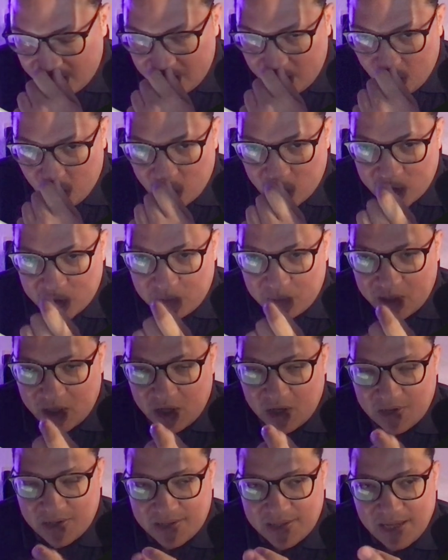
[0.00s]
was
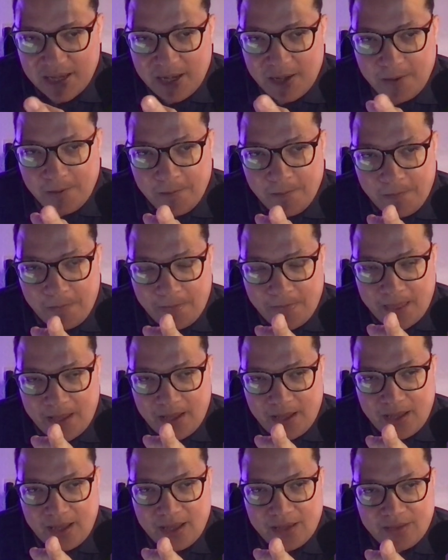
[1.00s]
because
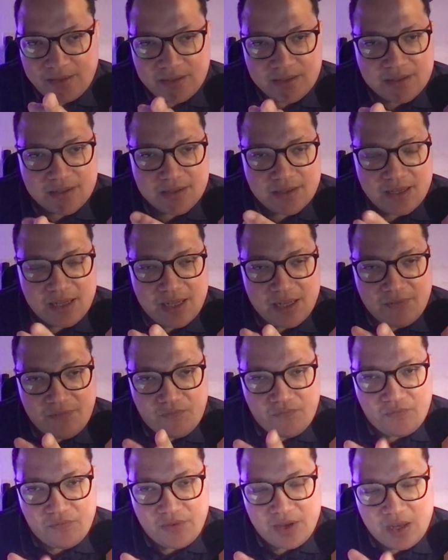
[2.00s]

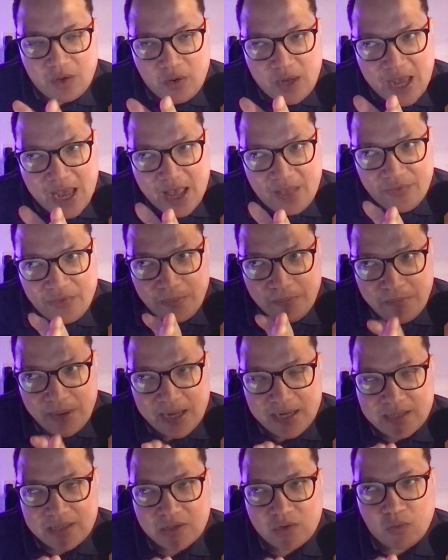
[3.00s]
it had the
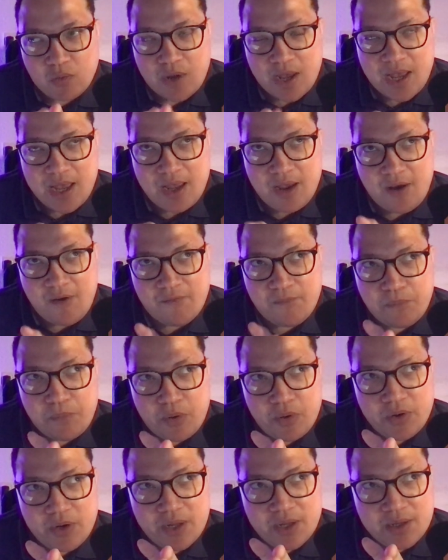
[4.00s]
best way of
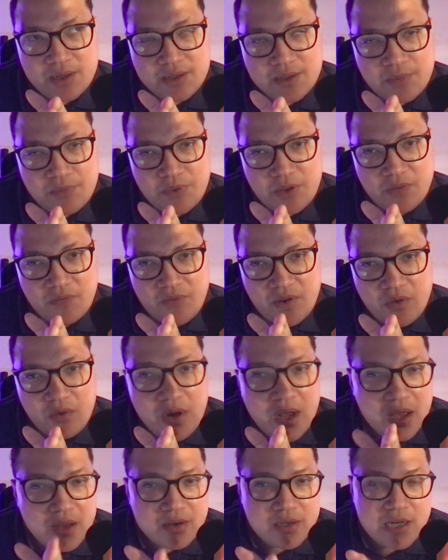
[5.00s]
putting something very
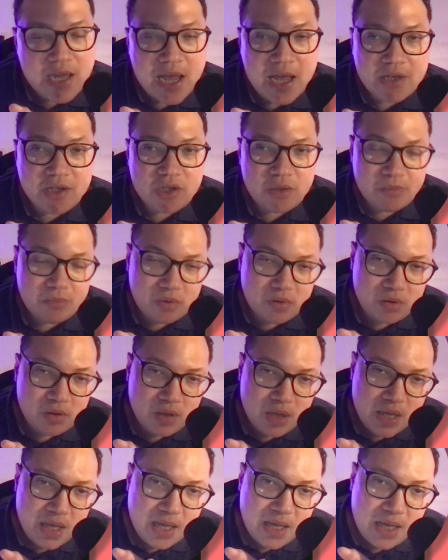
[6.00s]
untangible
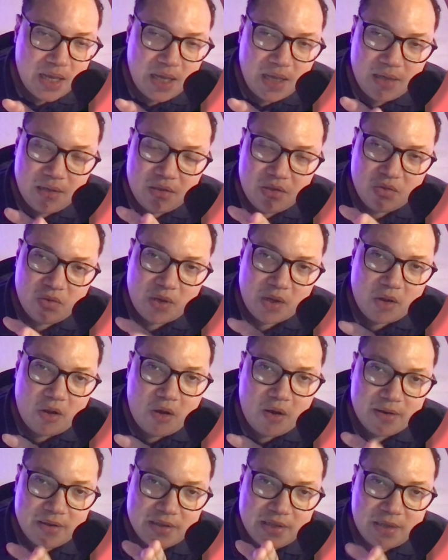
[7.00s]
into a
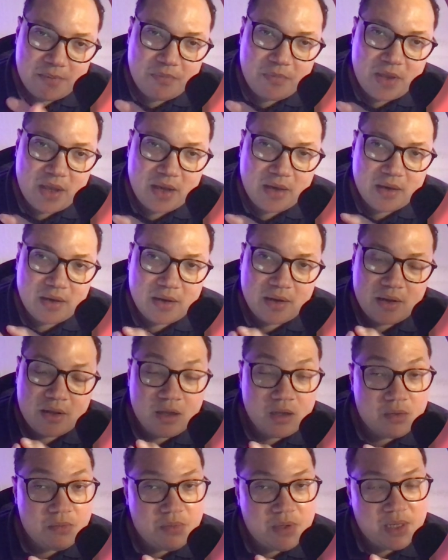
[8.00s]
concept that
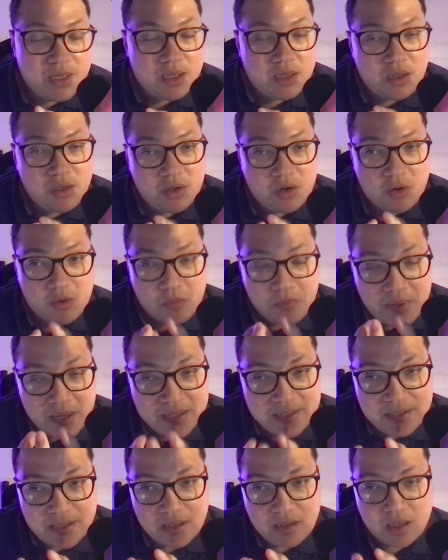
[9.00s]
could be,
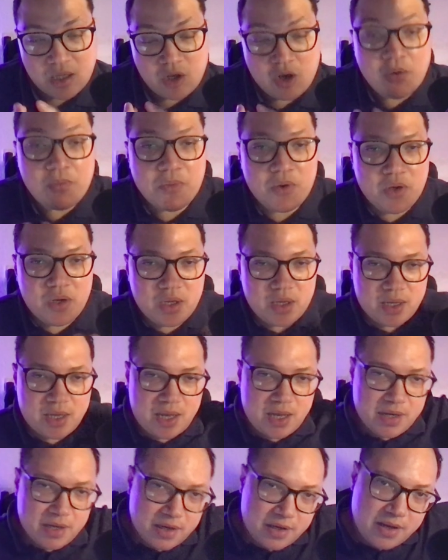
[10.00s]
basically
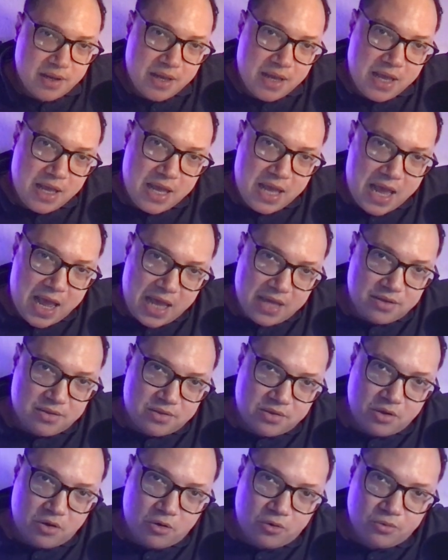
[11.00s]
communicated. And
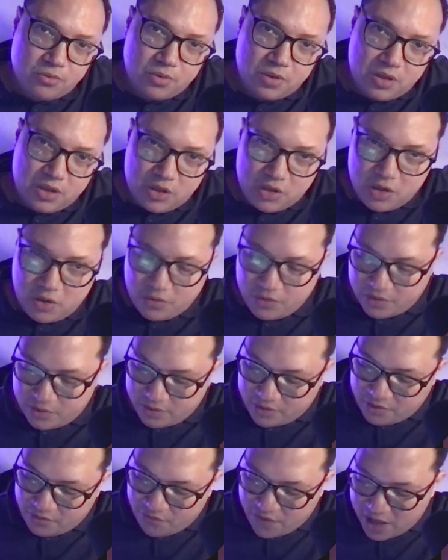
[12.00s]
so,
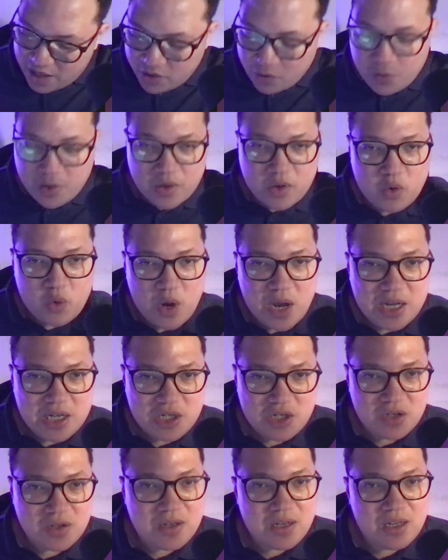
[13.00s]
the value
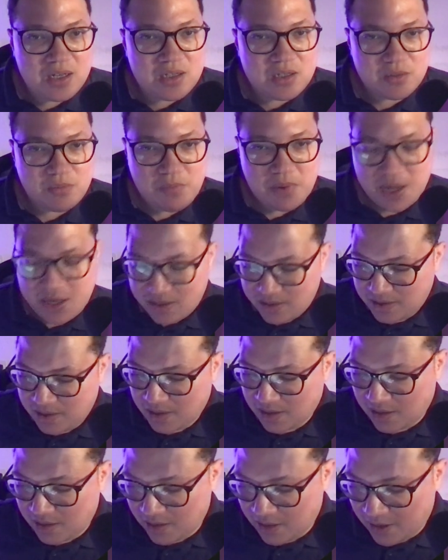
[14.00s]
equation is
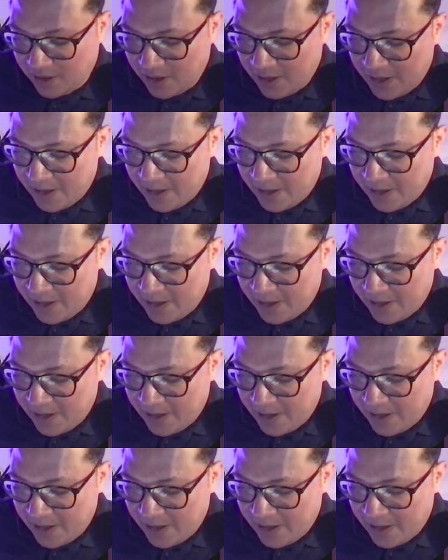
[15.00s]
basically